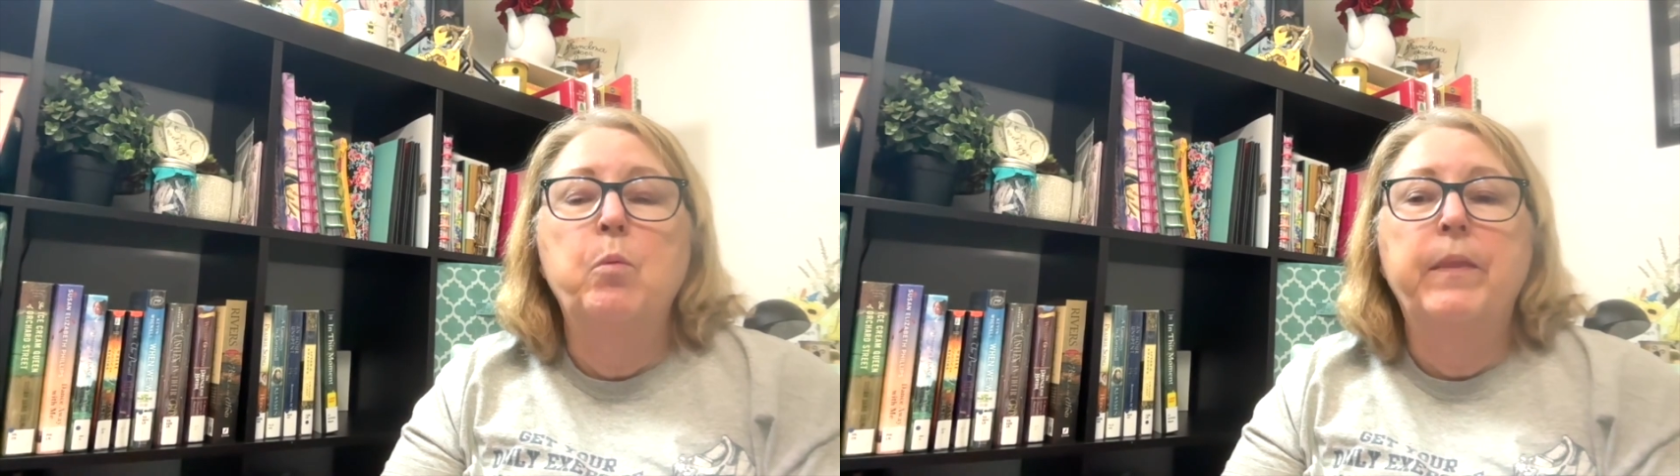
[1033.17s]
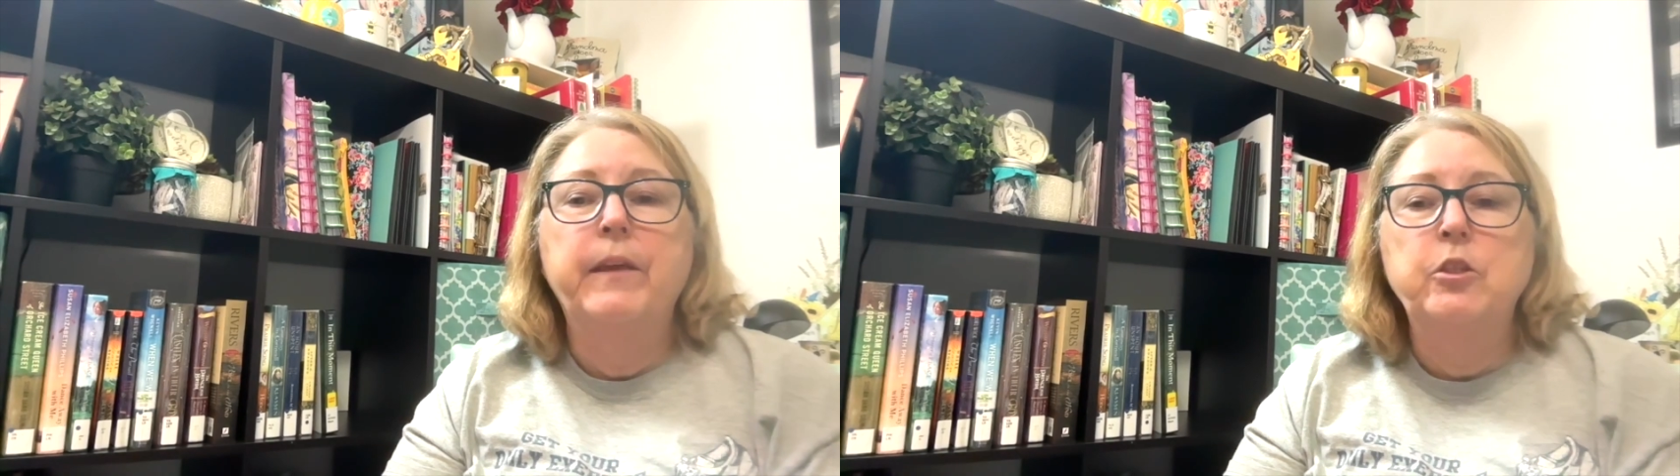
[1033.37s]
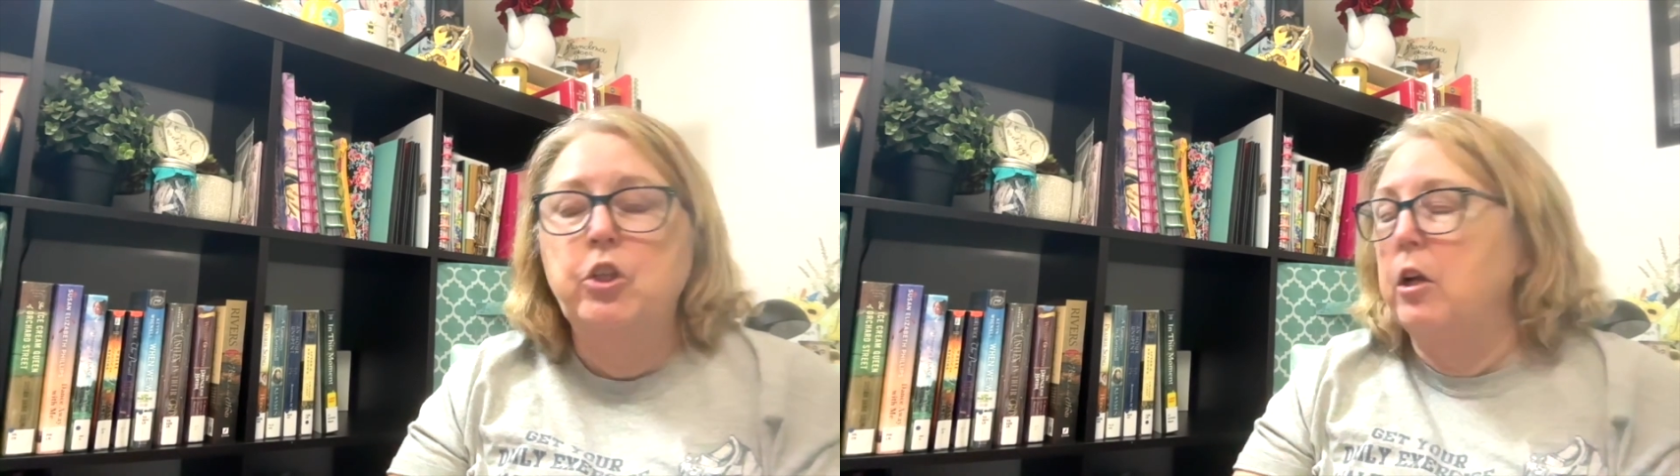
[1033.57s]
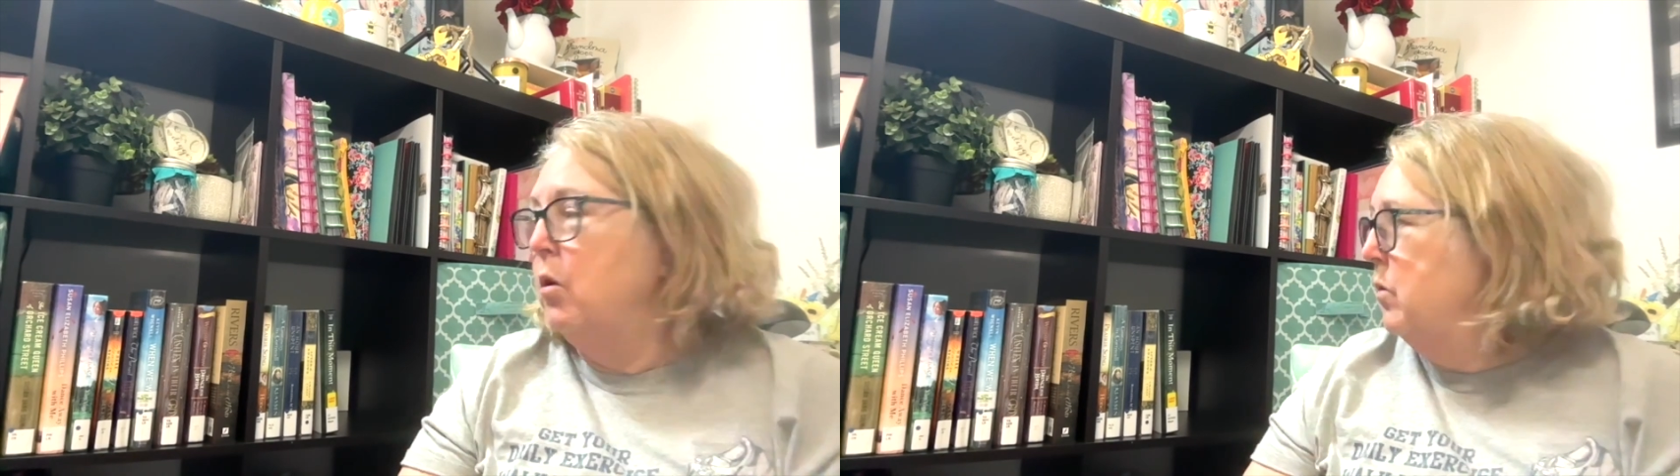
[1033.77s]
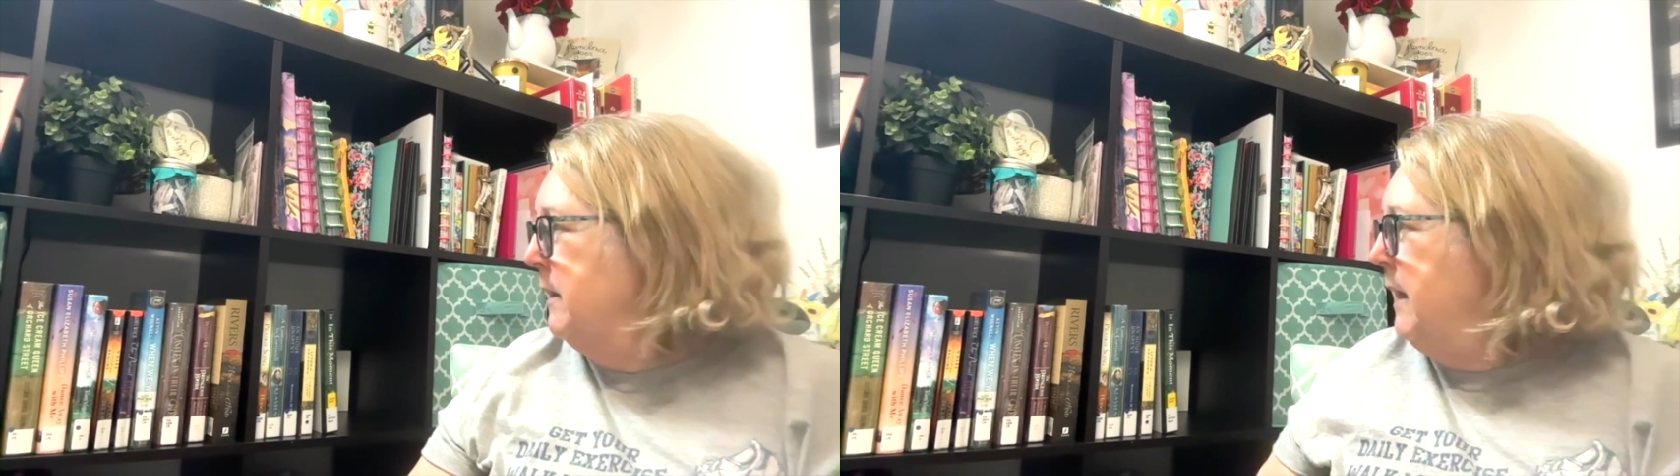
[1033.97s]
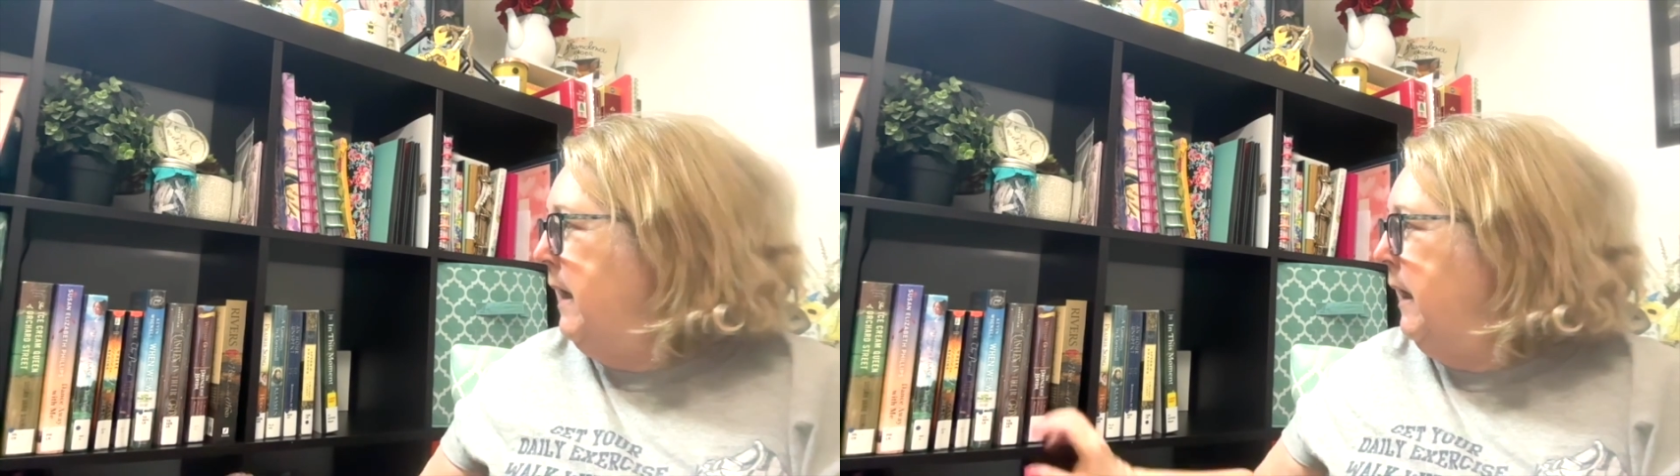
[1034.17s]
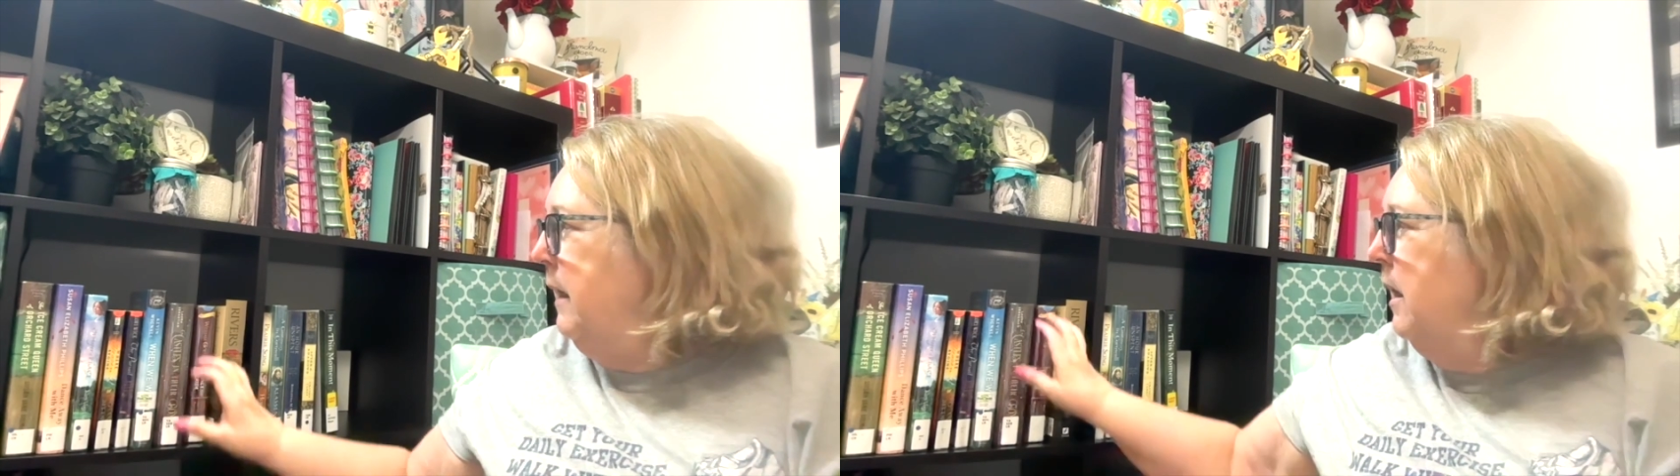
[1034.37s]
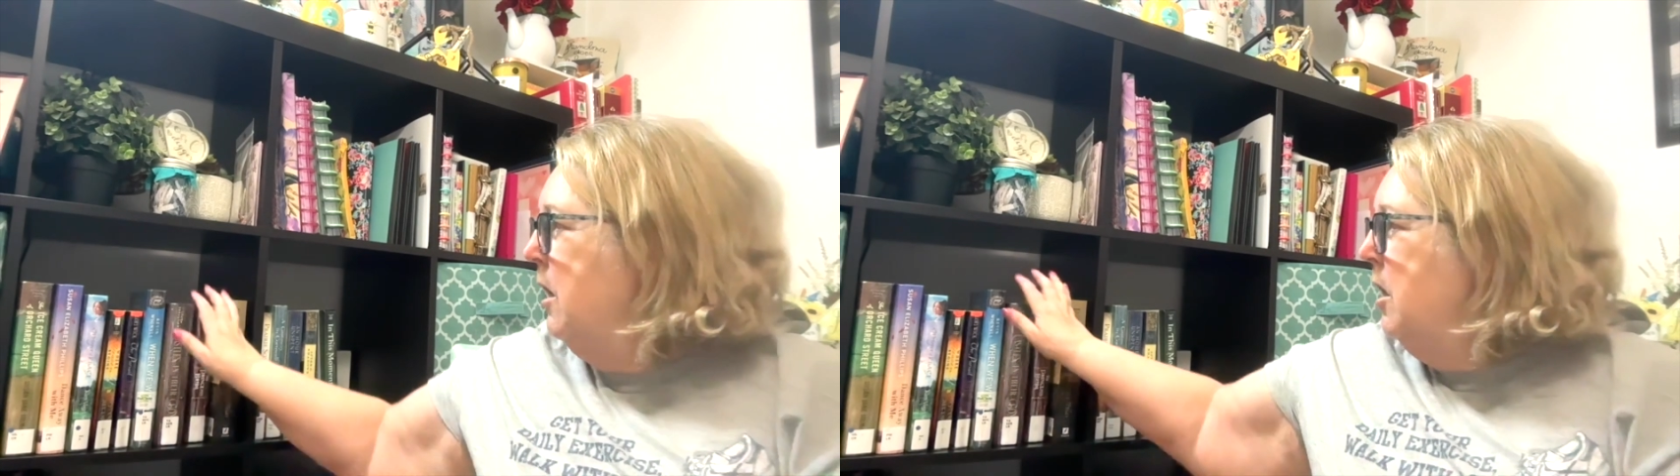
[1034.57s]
with a jungle setting.